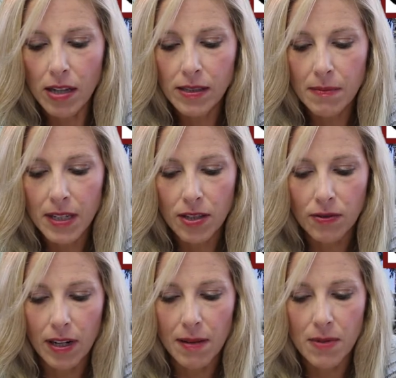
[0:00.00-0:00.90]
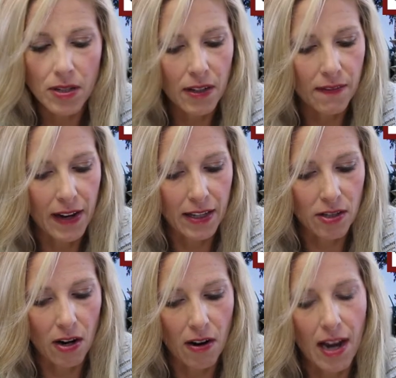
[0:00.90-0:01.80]
awesome the Israeli music
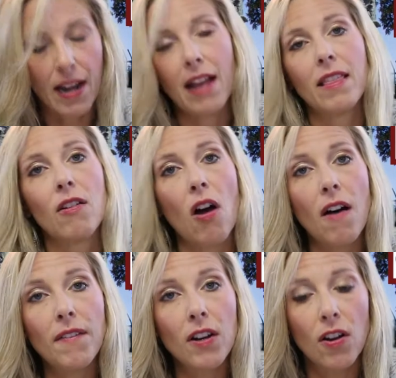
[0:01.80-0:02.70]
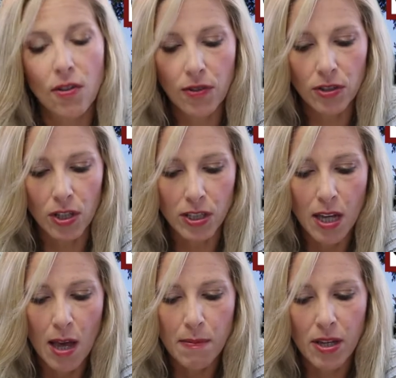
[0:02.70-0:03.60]
fans are and that they're often overlooked
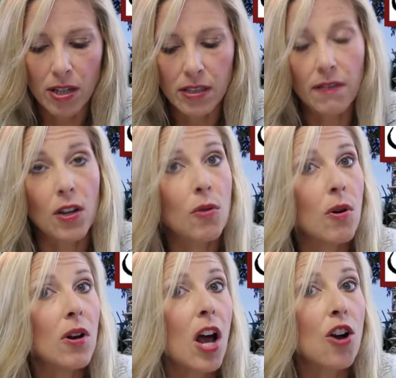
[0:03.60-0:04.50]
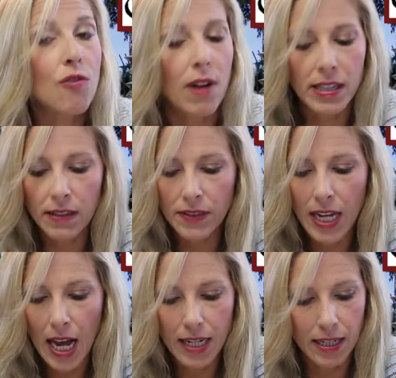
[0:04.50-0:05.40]
because of the, quote, aggressive
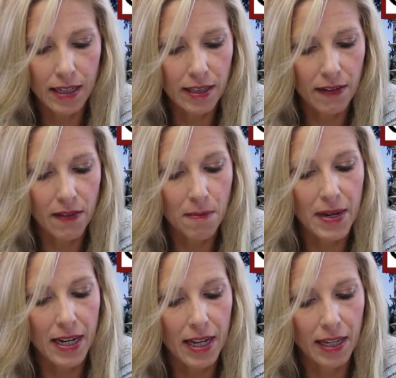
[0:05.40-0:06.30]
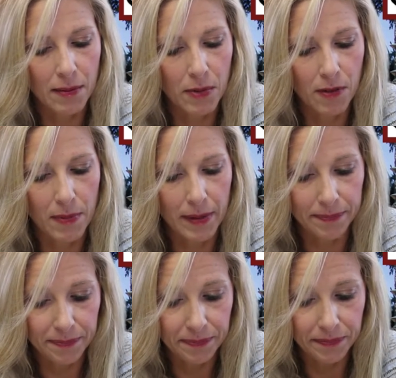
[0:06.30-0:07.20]
tactics of the BDS movement
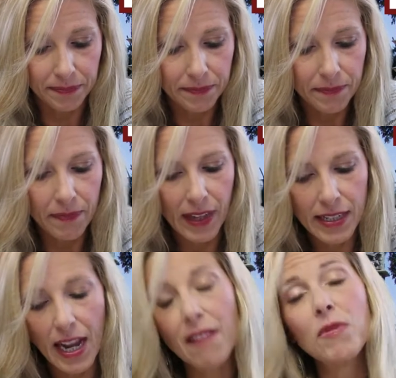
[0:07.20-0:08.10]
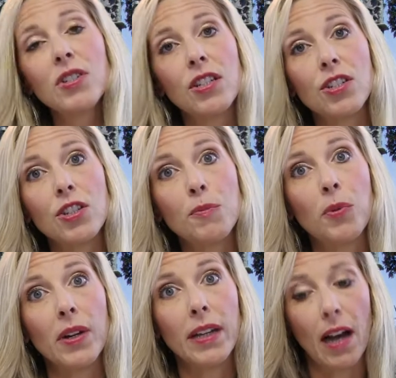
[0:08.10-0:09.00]
to have musicians
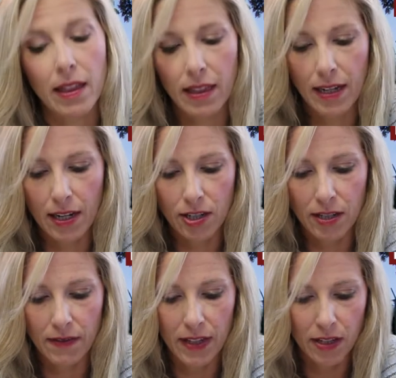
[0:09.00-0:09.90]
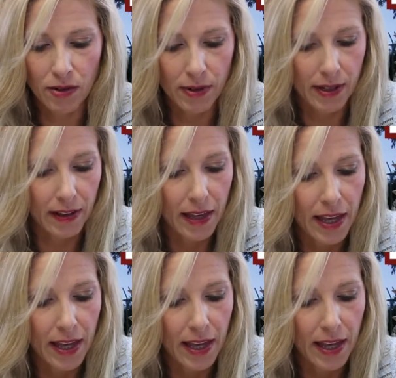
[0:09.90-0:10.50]
boycott the nation of Israel.